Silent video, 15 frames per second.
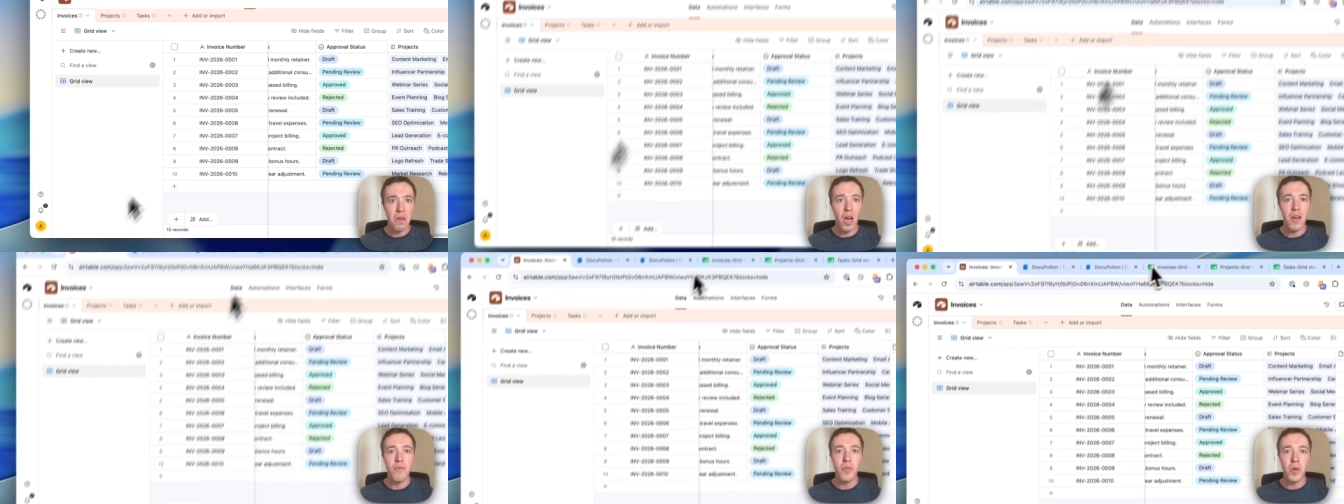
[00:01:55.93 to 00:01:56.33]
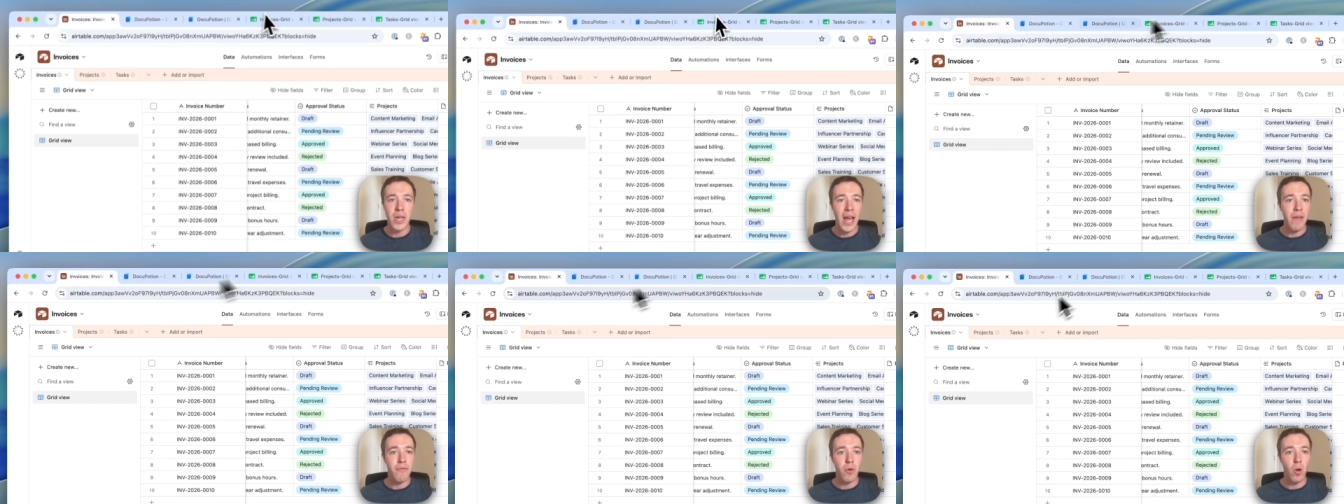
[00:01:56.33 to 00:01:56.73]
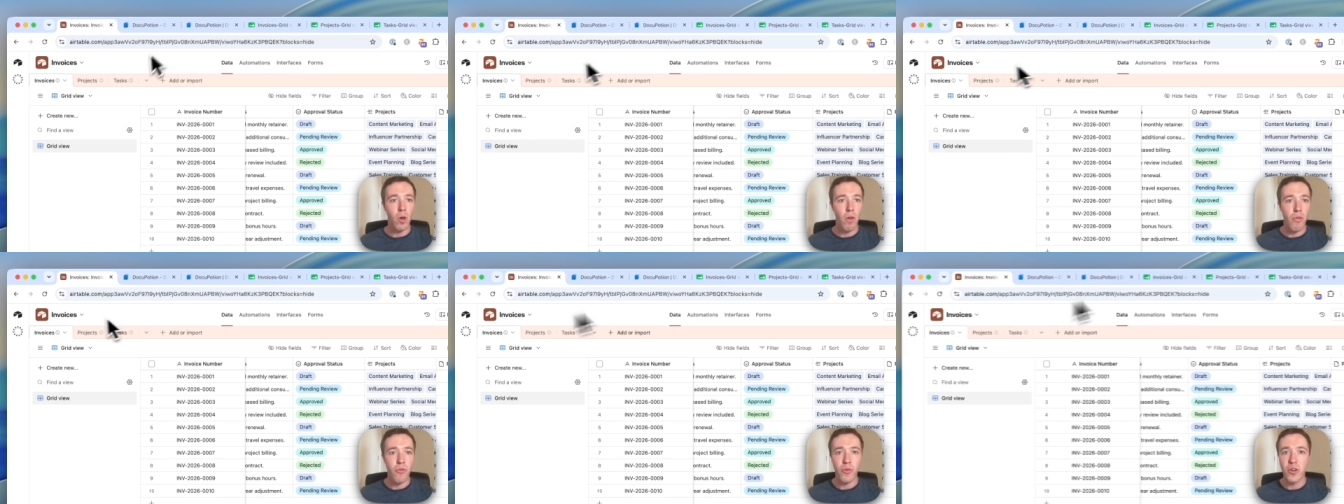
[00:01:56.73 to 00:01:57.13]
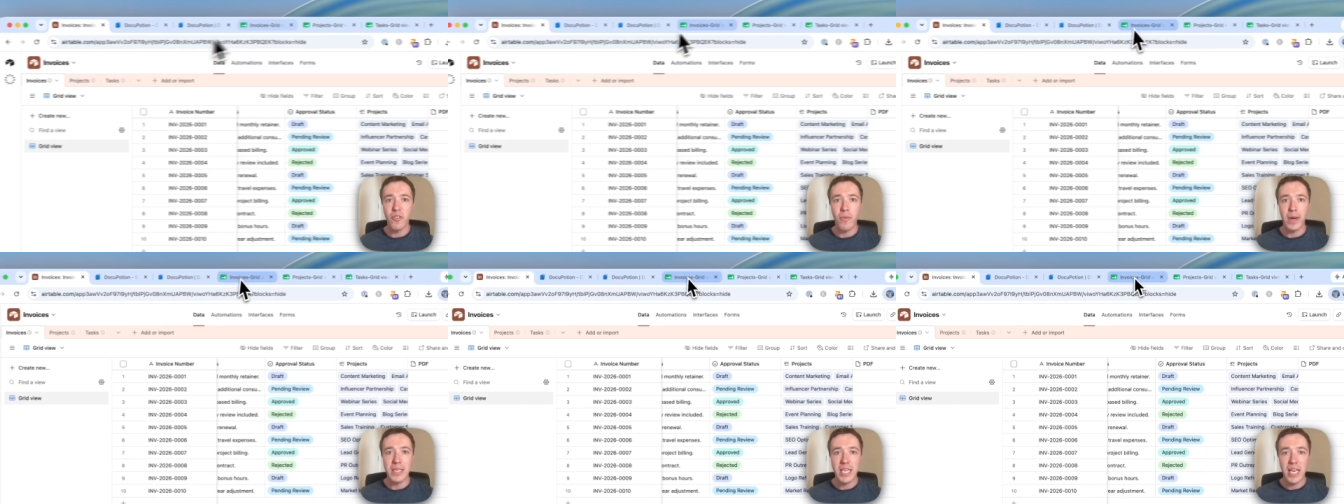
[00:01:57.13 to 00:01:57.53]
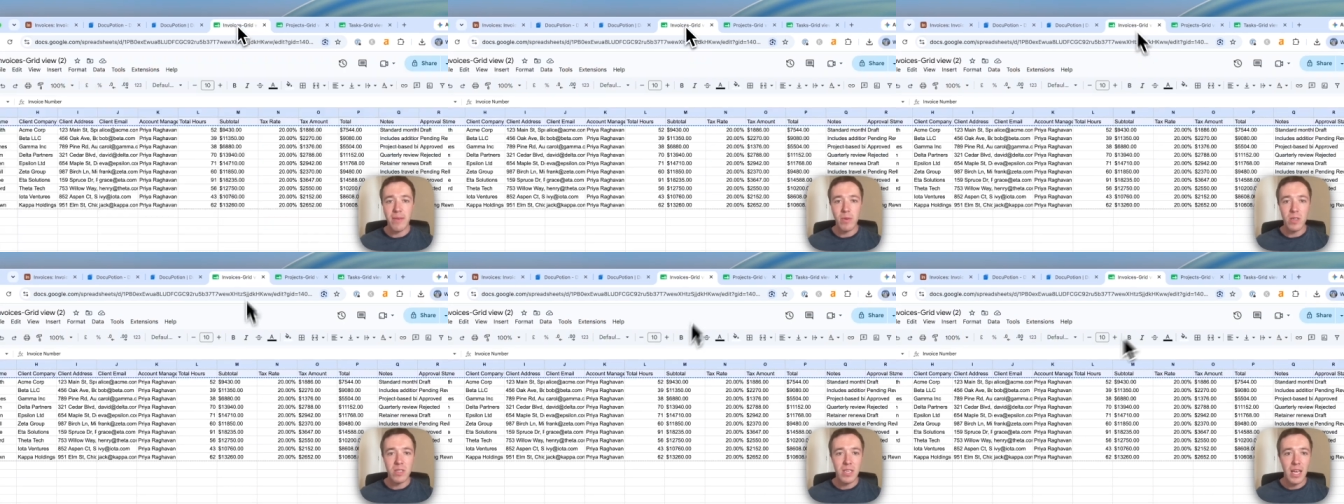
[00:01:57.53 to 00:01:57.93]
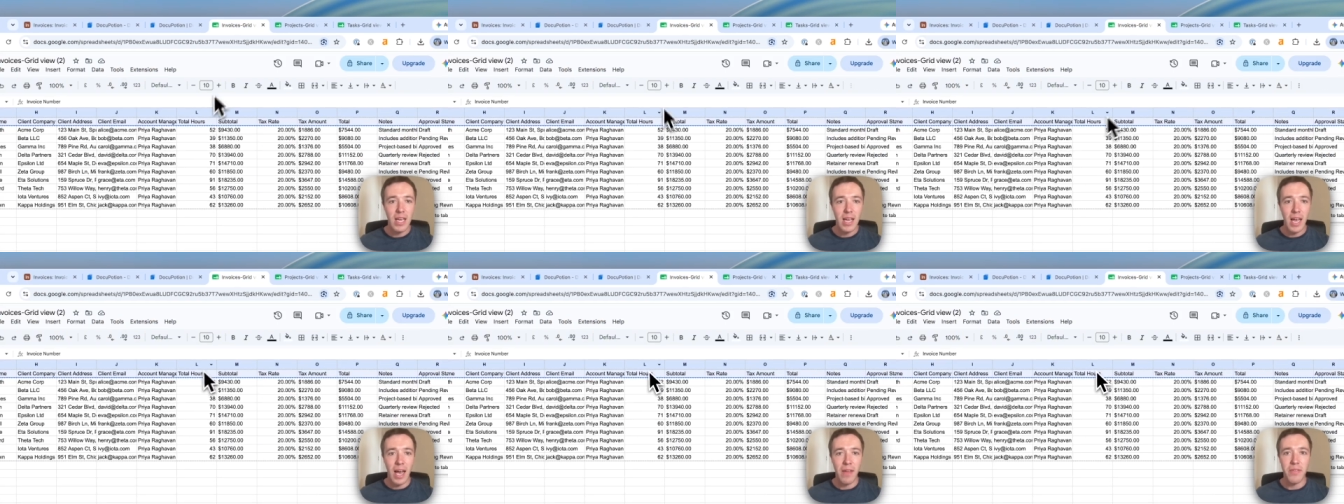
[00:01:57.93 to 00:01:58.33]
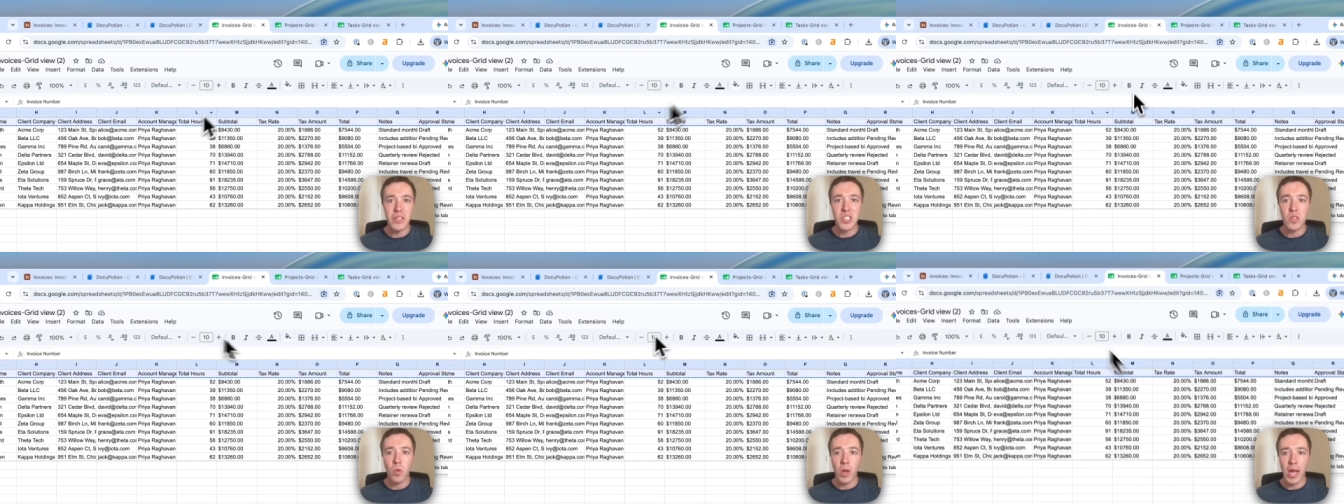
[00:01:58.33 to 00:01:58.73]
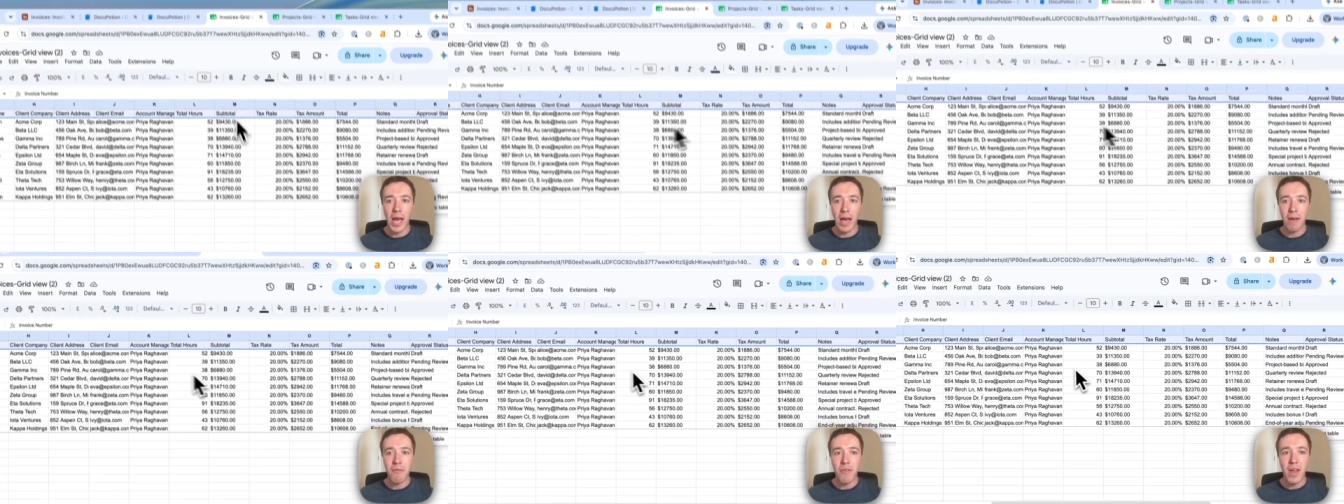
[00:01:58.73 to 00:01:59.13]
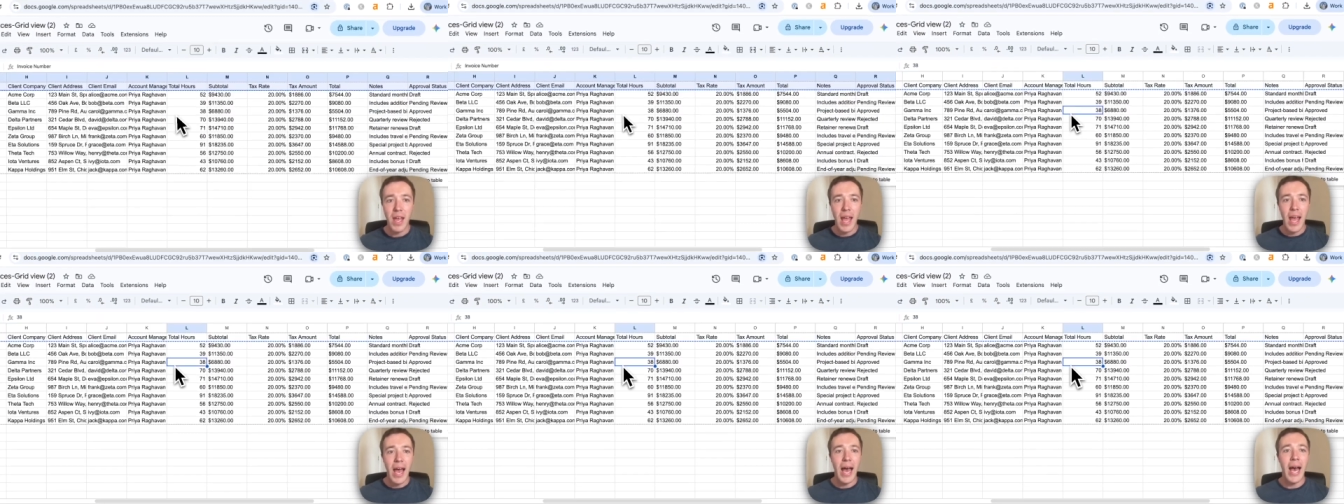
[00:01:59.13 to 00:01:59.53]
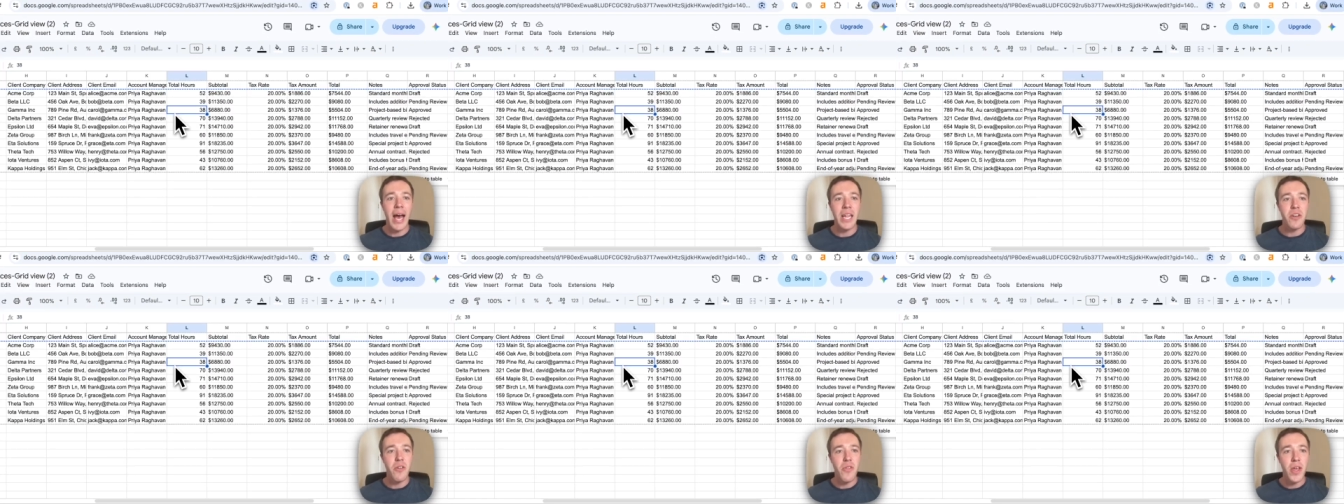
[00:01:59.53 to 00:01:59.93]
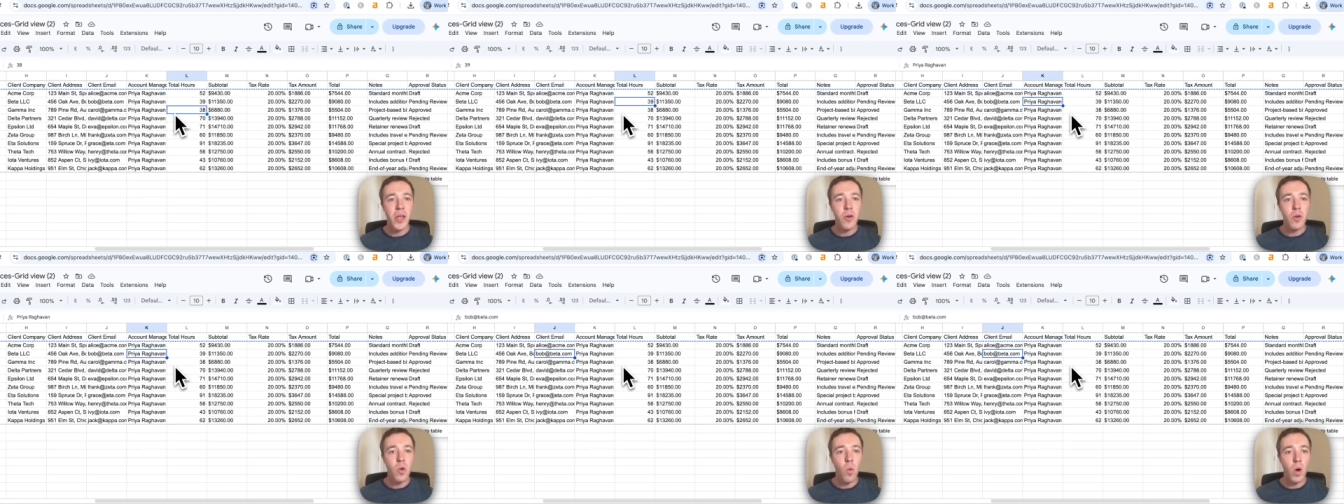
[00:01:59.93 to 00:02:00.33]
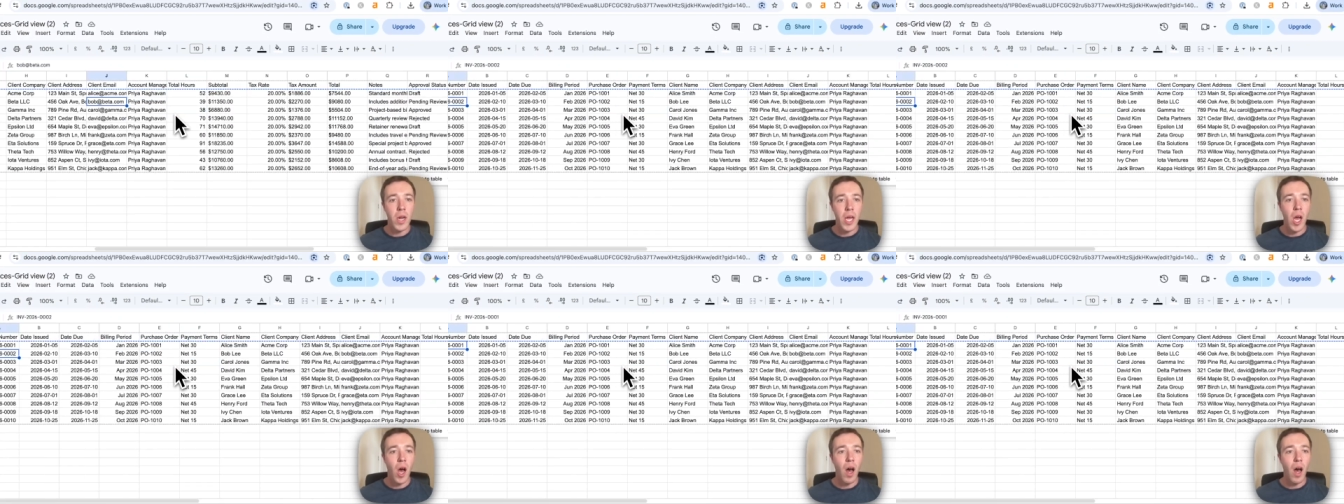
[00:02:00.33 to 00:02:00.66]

I've done that for all 3 of my tables, and this is what I have. And you're then going to want to